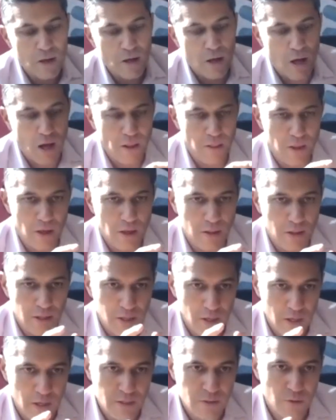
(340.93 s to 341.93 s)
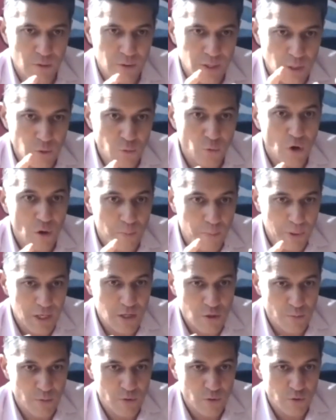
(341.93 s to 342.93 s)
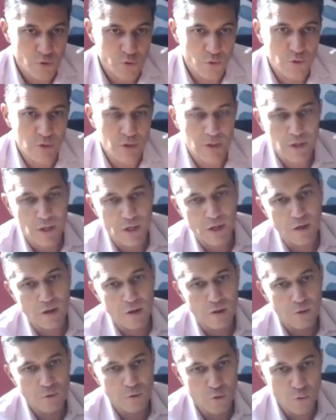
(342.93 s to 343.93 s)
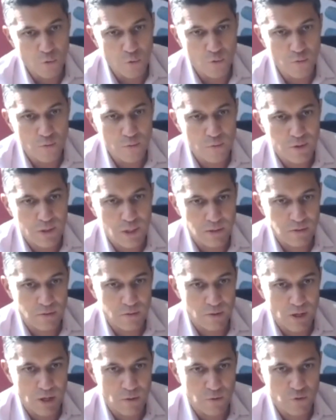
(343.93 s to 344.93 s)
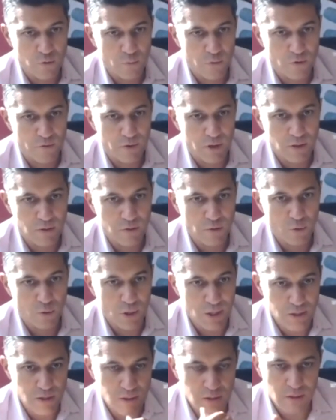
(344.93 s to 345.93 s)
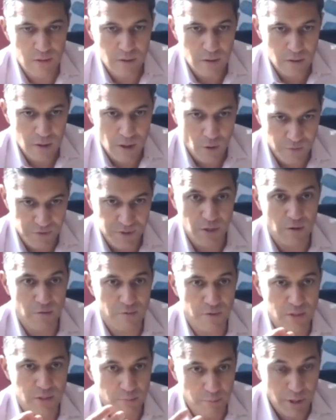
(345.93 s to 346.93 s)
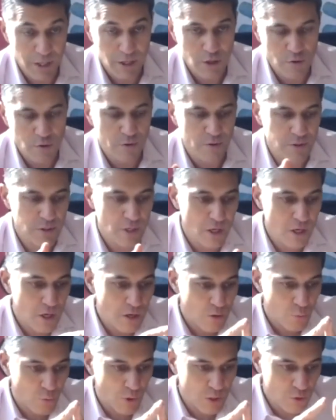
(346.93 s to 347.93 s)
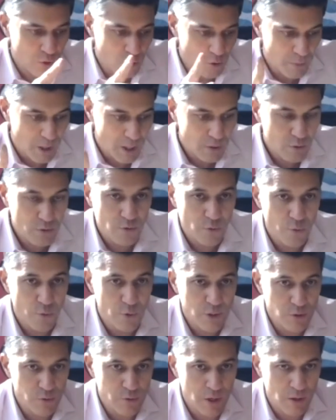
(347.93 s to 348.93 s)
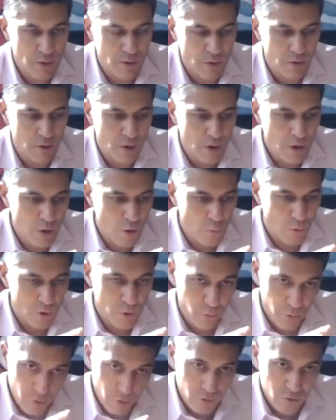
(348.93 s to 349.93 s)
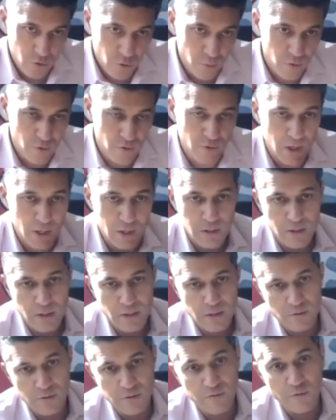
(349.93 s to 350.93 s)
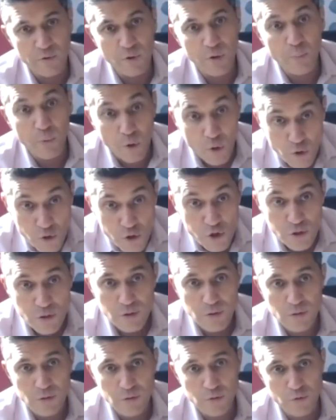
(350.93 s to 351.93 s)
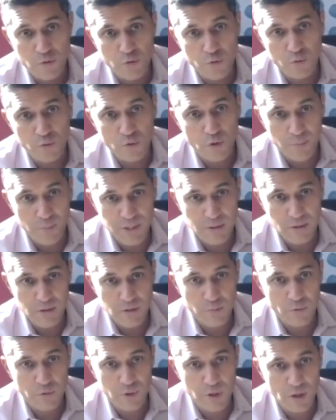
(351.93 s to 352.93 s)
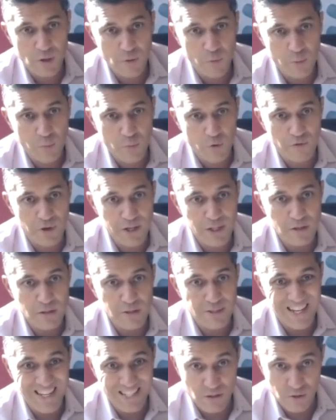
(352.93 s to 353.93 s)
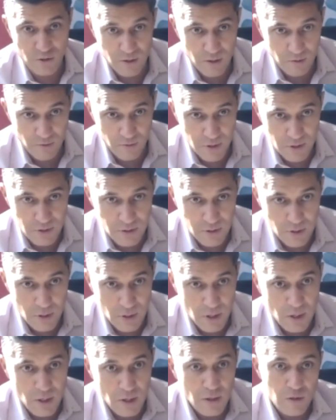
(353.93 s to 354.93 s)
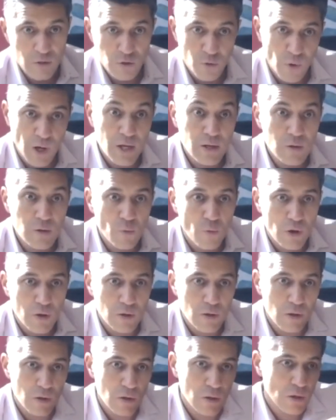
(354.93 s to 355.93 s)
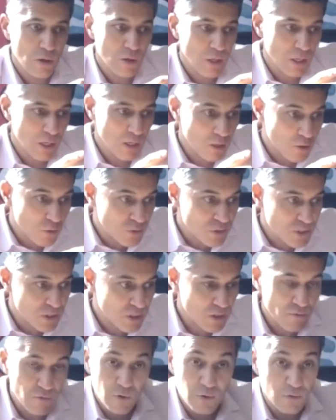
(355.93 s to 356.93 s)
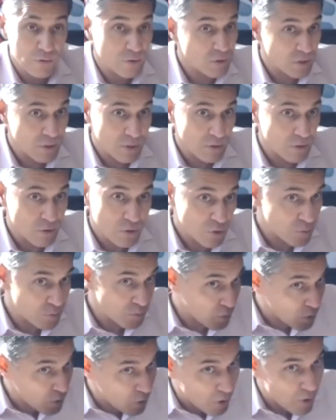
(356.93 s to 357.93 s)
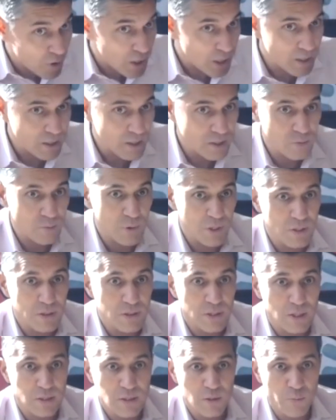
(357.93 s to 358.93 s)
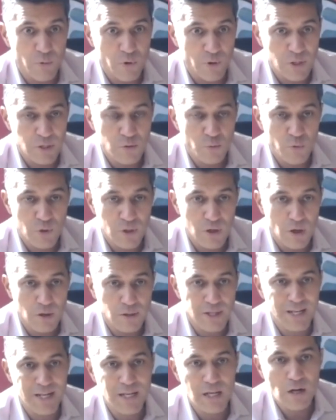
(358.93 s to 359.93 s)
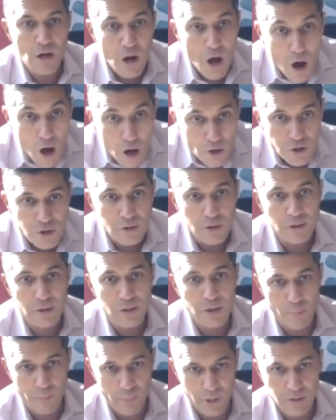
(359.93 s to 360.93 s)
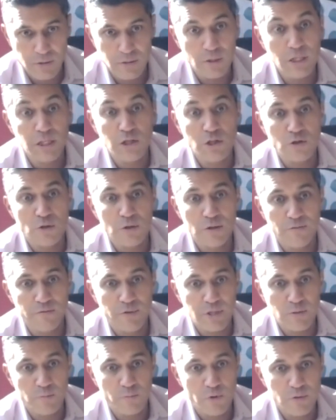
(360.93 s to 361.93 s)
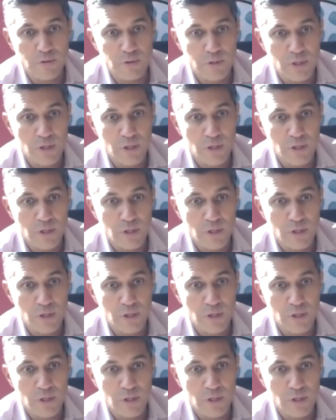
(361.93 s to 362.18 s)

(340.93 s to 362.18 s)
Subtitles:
And then it has the network management tool, Guru, that allows to provide the quality of service management. When you combine those three together, what we also provide is a different approach to the business model. We provide this as a service. So anyone, including even smaller ISPs, can deploy it without any large CapEx initial investment.